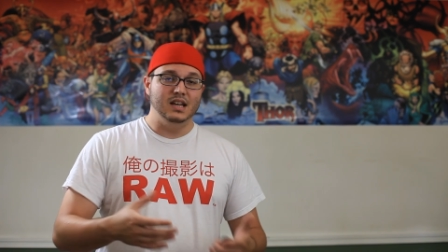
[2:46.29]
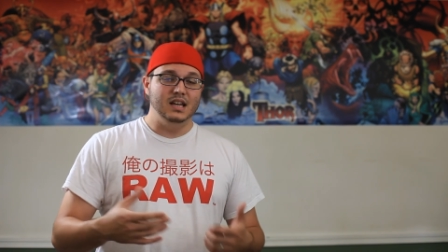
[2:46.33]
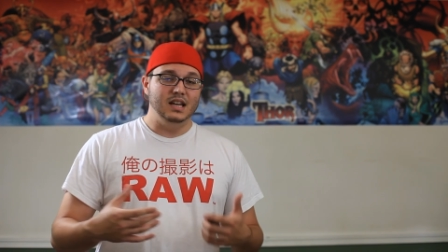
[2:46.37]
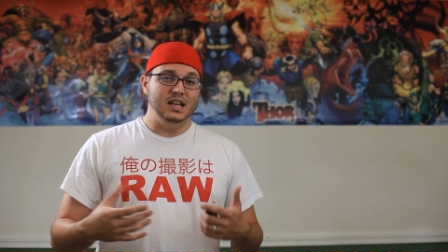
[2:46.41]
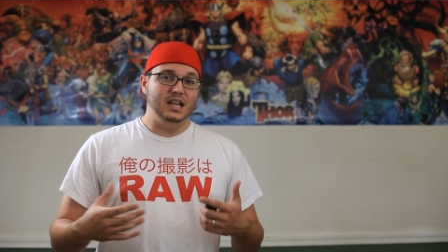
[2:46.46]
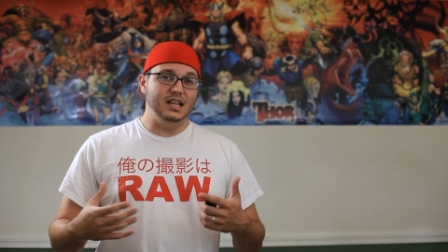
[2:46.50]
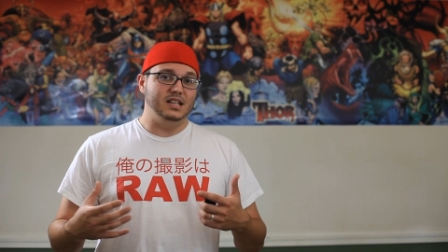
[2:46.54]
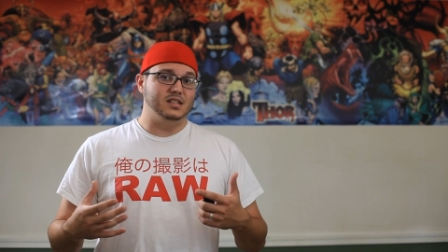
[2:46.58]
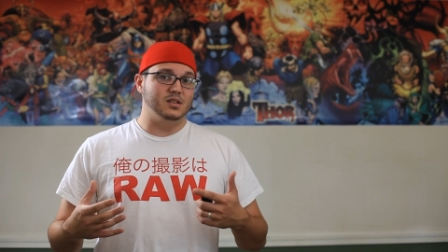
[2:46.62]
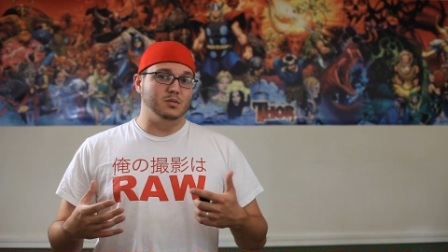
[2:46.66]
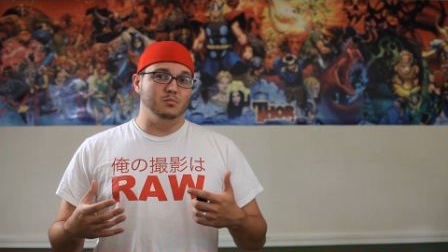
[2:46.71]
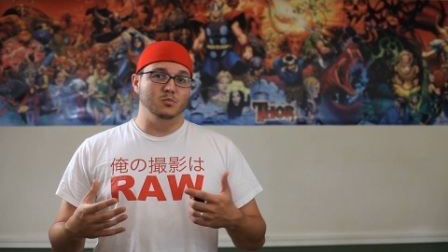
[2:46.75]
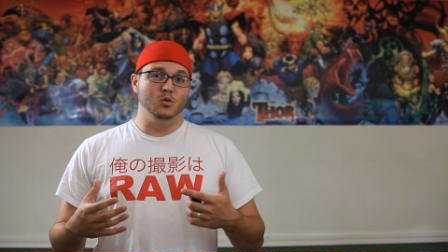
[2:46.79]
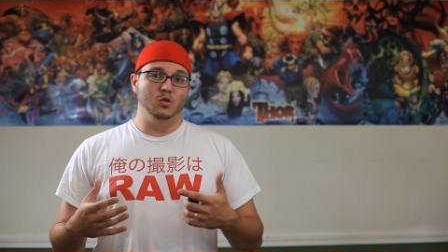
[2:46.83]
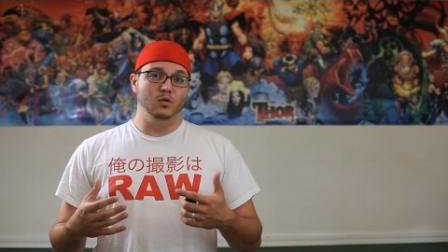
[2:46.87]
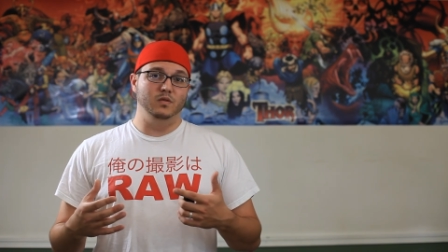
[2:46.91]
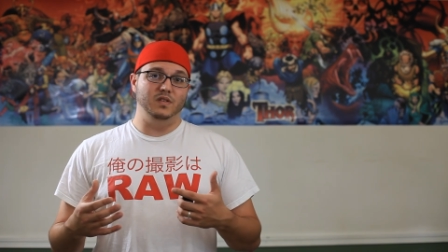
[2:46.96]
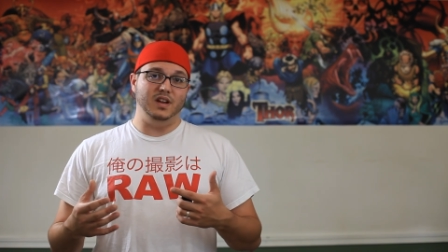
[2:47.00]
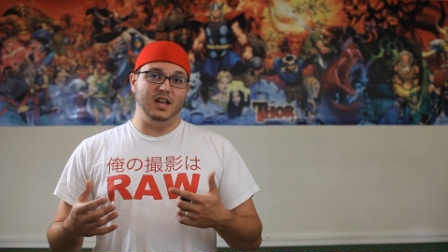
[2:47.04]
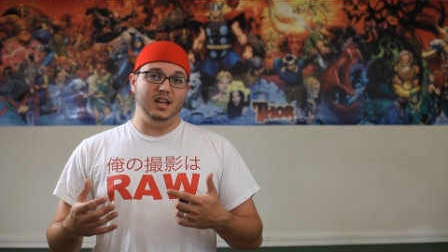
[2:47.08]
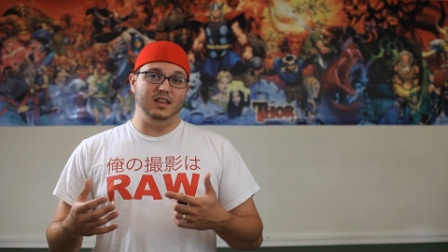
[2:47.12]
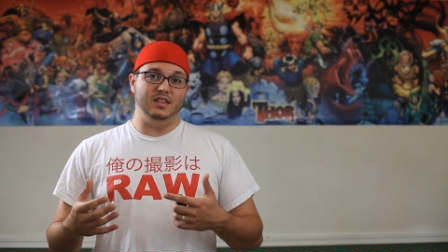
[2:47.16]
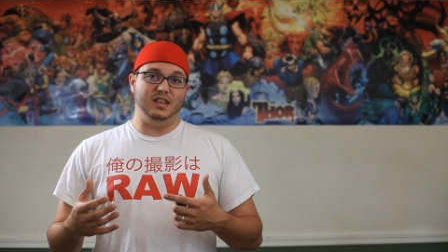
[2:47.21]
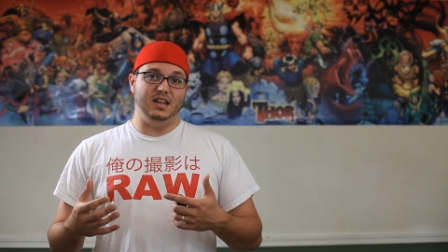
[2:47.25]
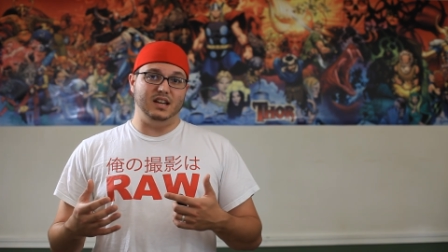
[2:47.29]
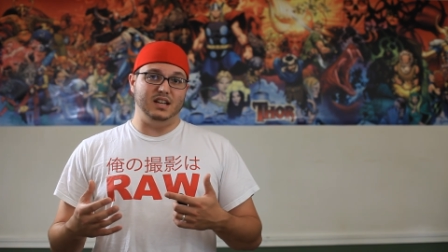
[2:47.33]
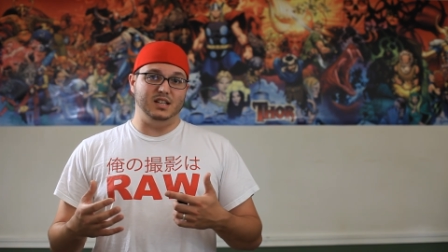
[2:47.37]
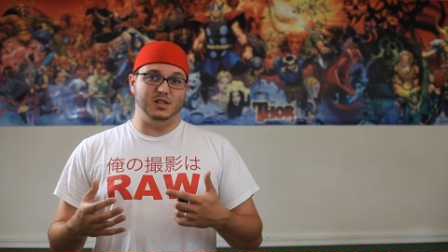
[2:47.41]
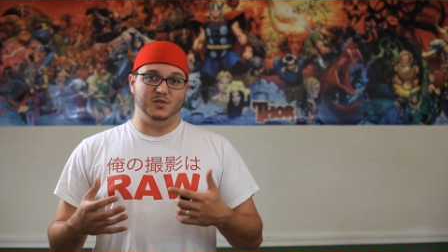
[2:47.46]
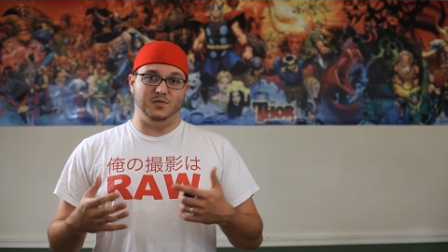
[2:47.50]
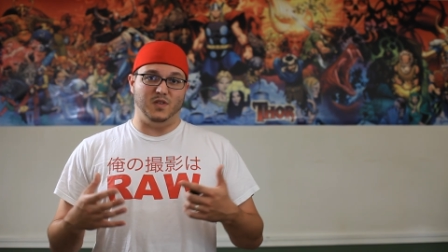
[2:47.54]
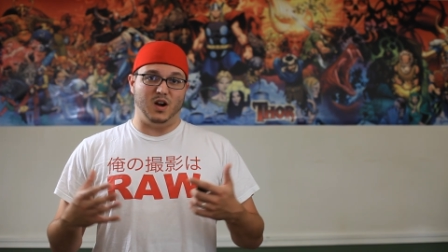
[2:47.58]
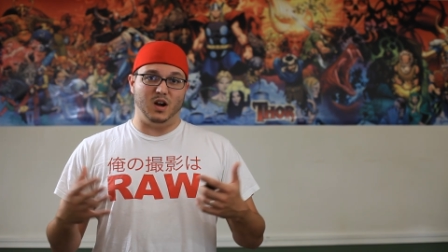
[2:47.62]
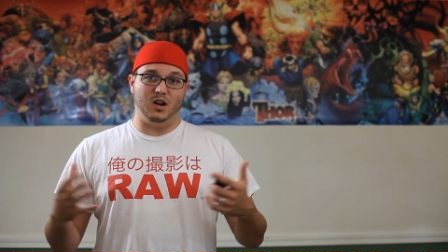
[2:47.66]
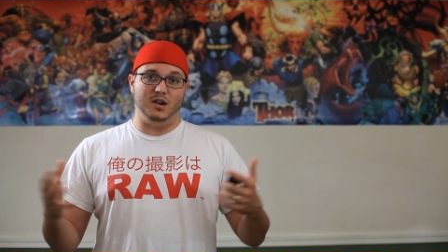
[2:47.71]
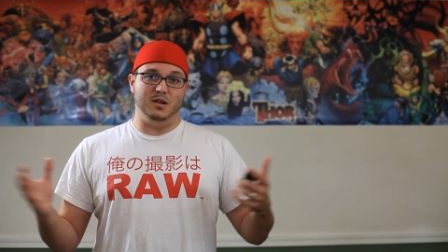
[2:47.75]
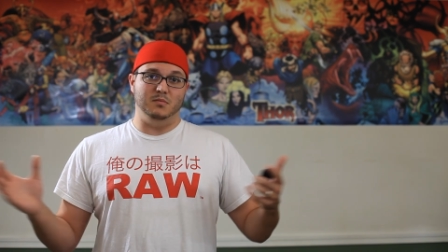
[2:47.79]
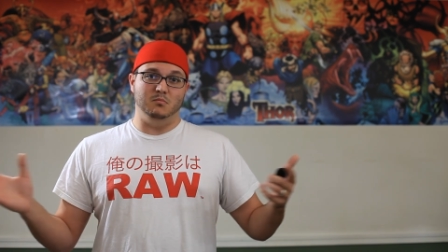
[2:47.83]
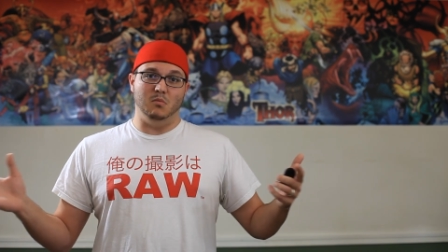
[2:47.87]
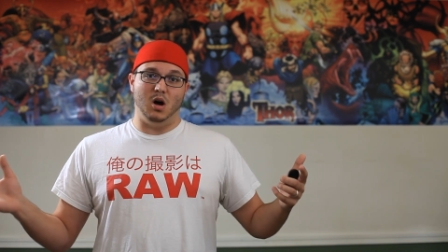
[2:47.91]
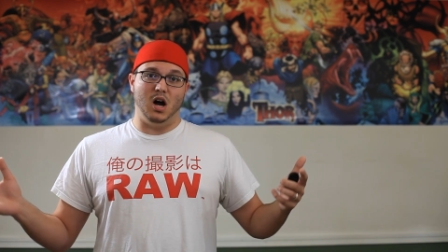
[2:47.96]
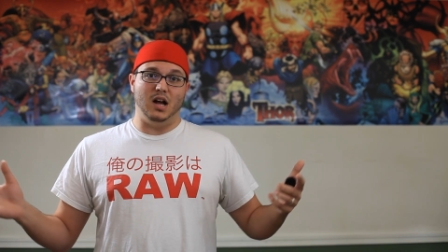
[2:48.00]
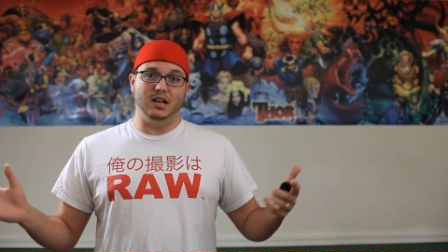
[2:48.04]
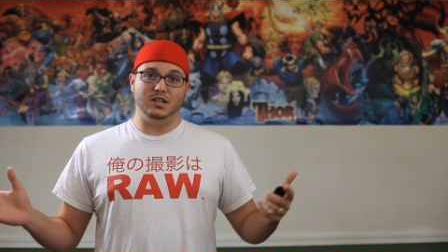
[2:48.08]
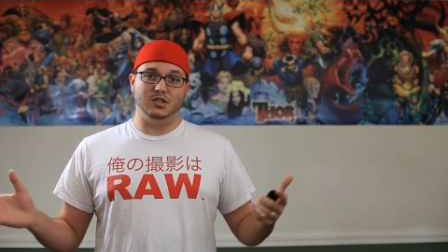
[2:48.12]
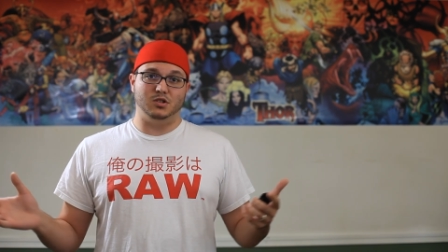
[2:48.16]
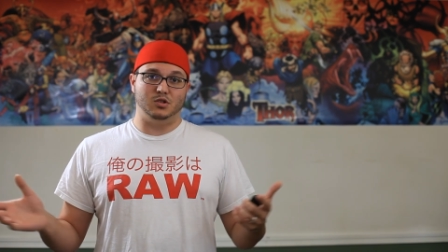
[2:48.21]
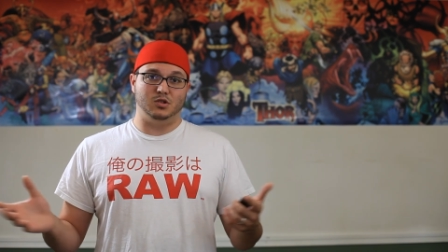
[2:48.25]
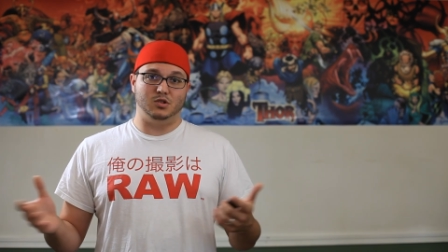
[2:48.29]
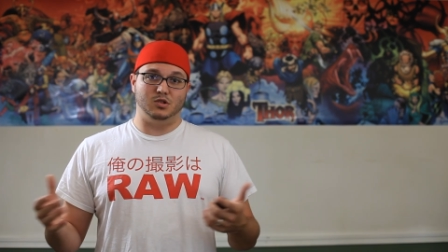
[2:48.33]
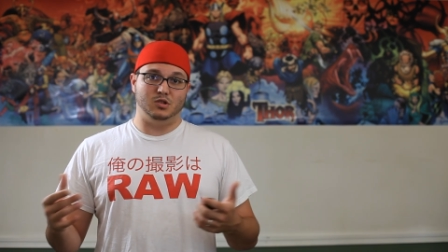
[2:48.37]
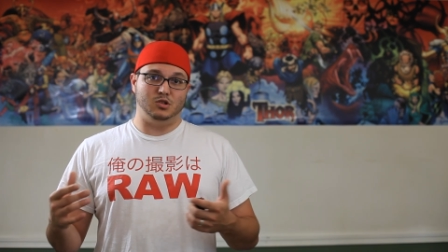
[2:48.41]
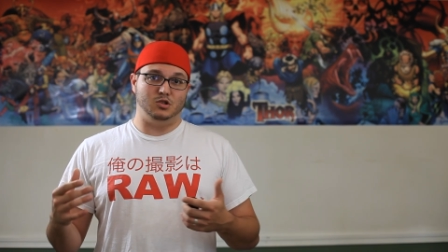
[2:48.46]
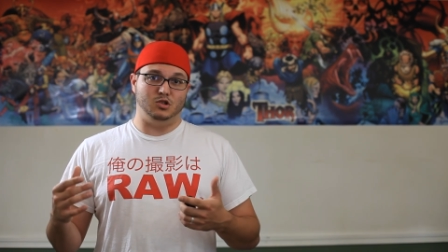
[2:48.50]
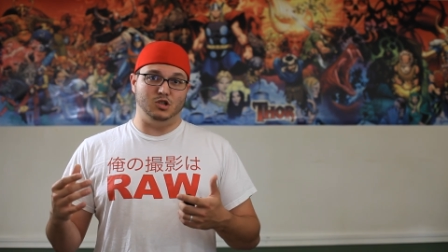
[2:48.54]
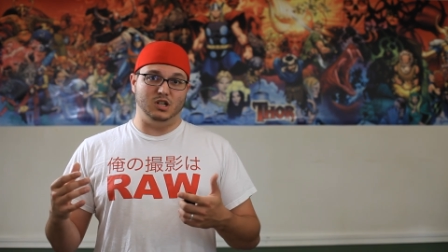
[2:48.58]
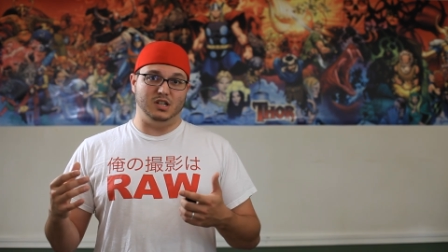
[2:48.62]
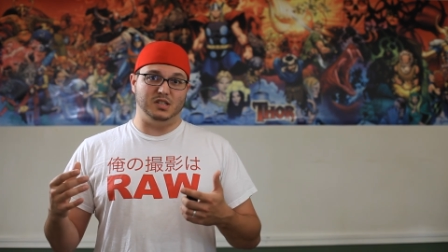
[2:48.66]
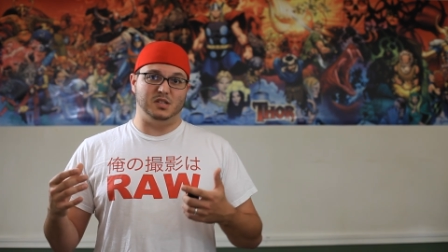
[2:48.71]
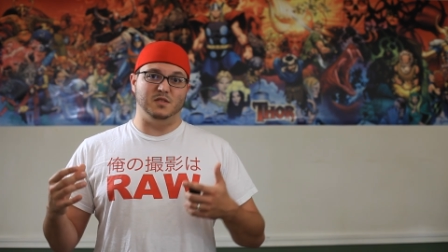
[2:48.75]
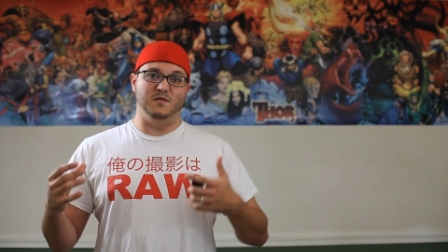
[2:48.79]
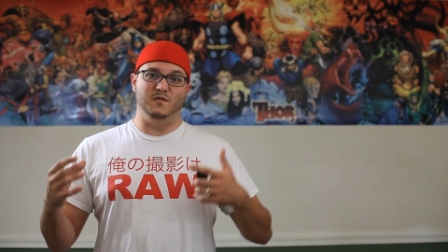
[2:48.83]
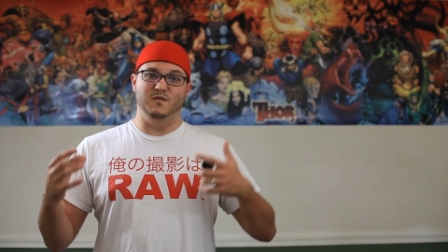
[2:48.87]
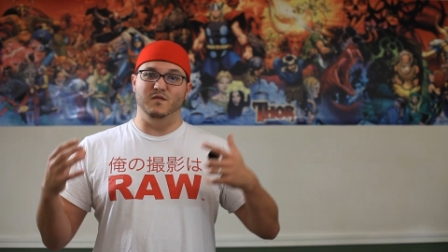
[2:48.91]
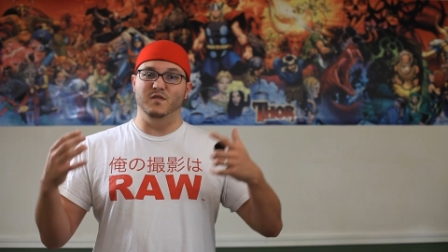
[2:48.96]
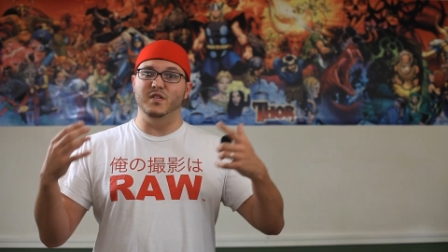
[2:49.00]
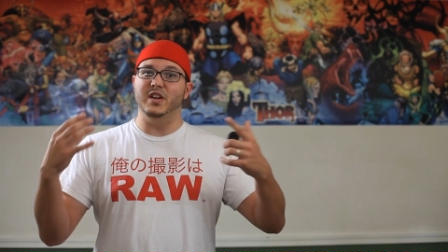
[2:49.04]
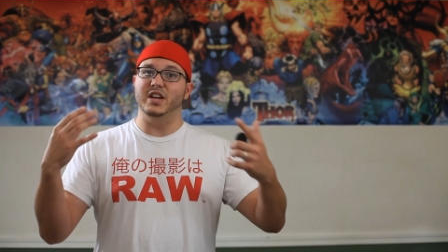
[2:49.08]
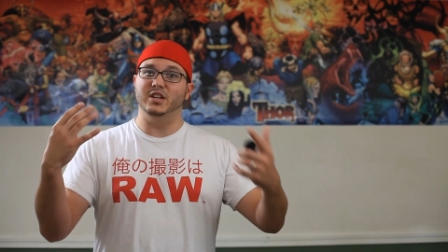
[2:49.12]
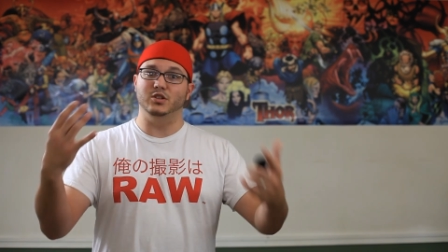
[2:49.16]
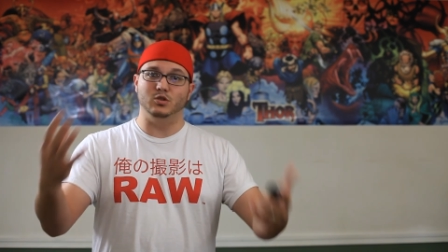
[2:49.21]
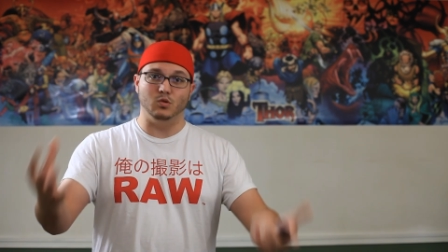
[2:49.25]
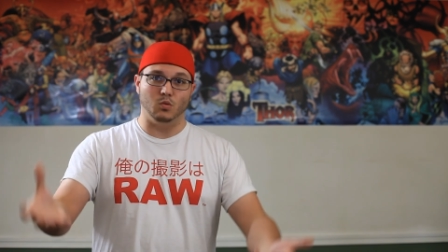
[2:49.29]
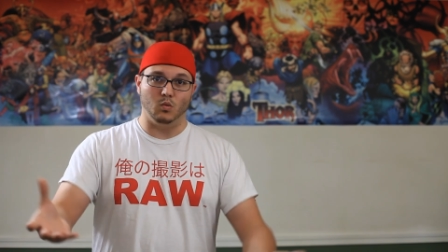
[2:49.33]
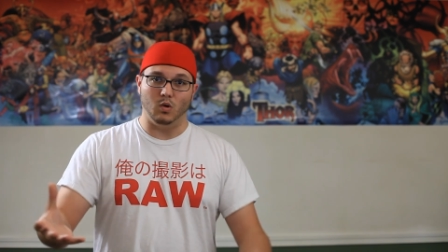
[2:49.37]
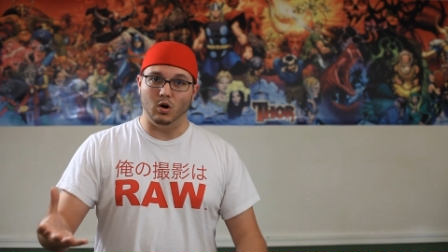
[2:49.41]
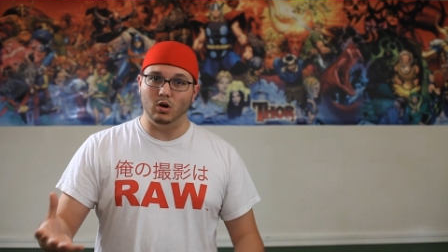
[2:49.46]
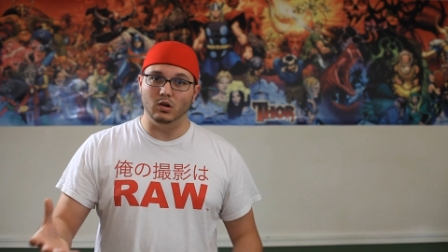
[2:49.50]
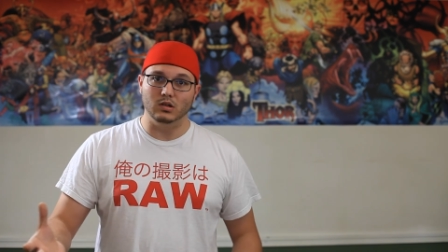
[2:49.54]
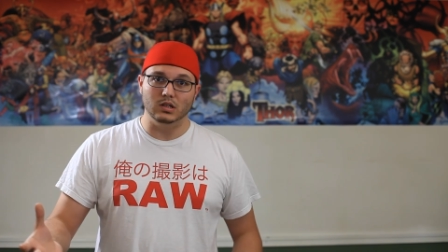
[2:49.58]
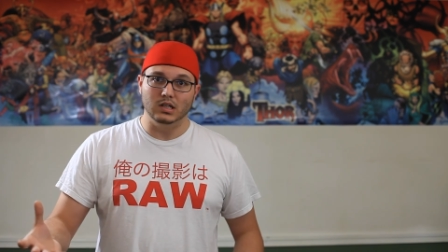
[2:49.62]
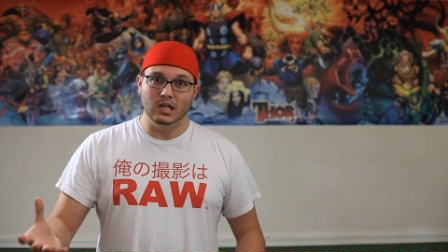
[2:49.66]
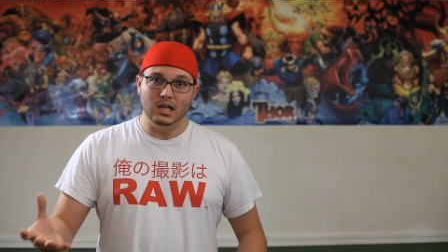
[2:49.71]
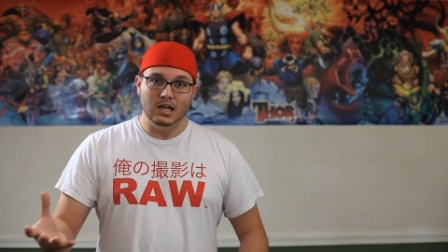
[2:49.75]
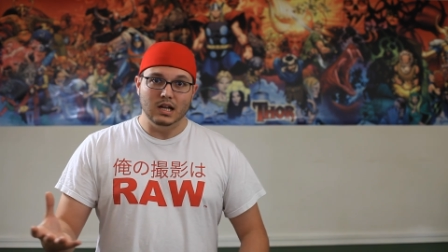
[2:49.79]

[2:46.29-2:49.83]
is a movie that is very much just visual.